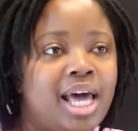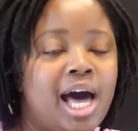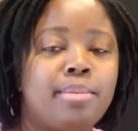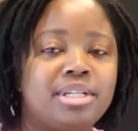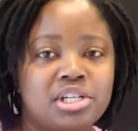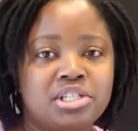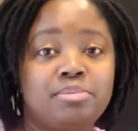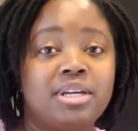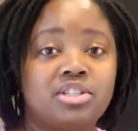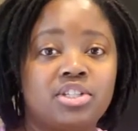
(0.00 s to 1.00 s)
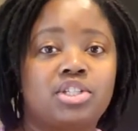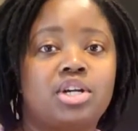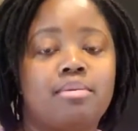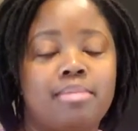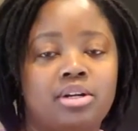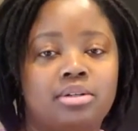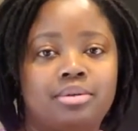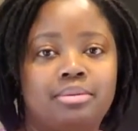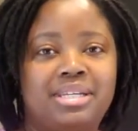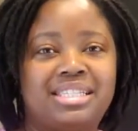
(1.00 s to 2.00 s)
how much I spent to start my
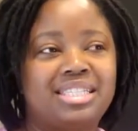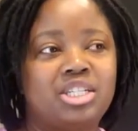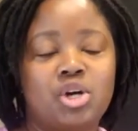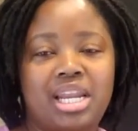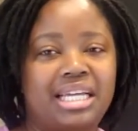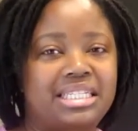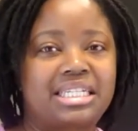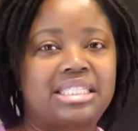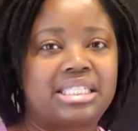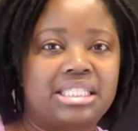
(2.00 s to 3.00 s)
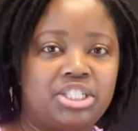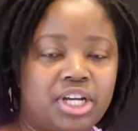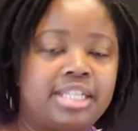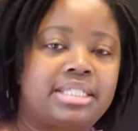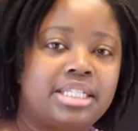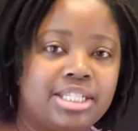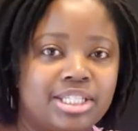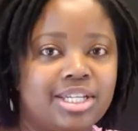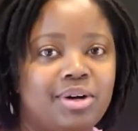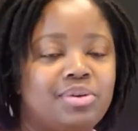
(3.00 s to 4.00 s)
notary business. You know, I like to cut to the chase.
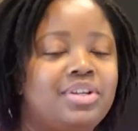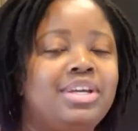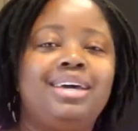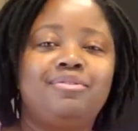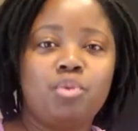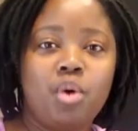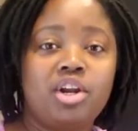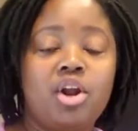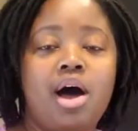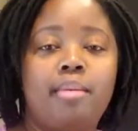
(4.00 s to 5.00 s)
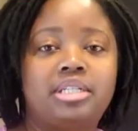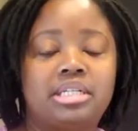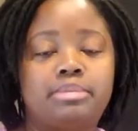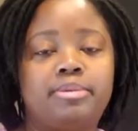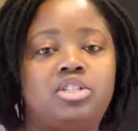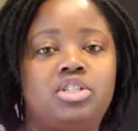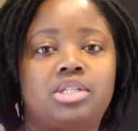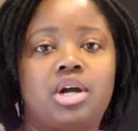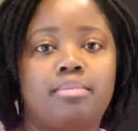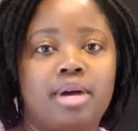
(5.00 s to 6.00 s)
So if you want to know how much I spent to
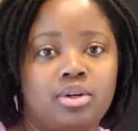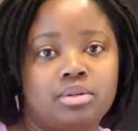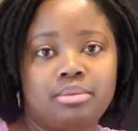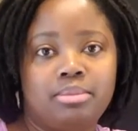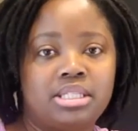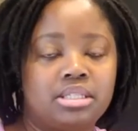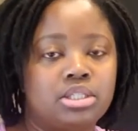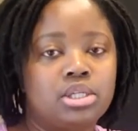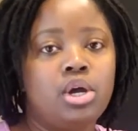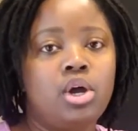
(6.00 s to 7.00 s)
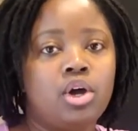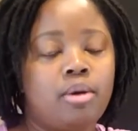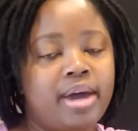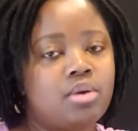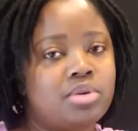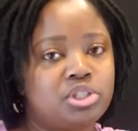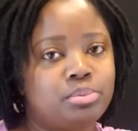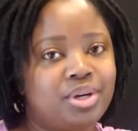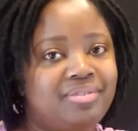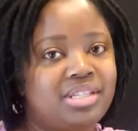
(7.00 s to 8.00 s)
start my notary business, go back and watch the
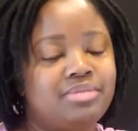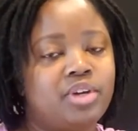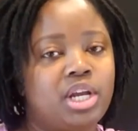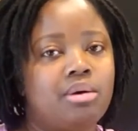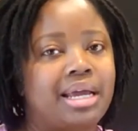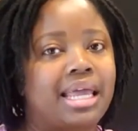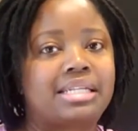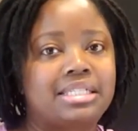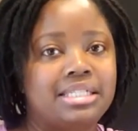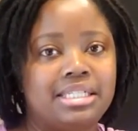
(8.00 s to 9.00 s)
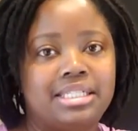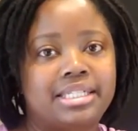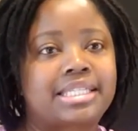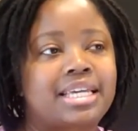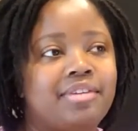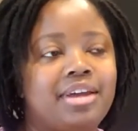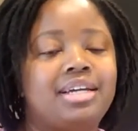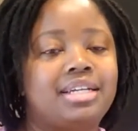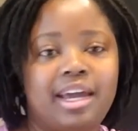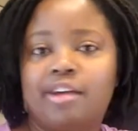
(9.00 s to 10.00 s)
previous video. I get into details. I give you
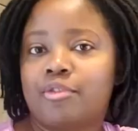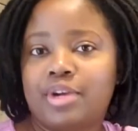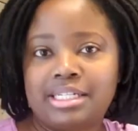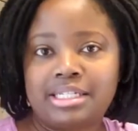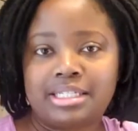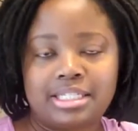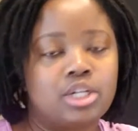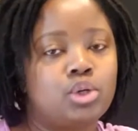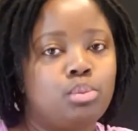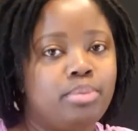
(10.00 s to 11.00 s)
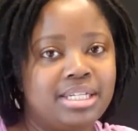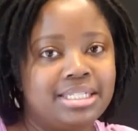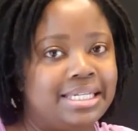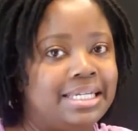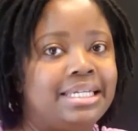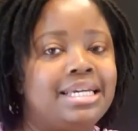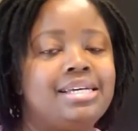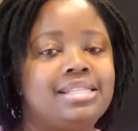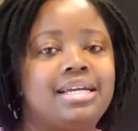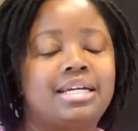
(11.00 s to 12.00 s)
every single penny
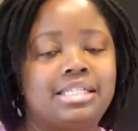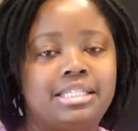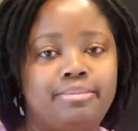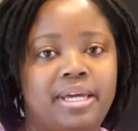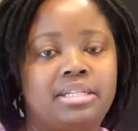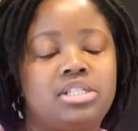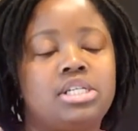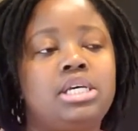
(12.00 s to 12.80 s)
that I spent.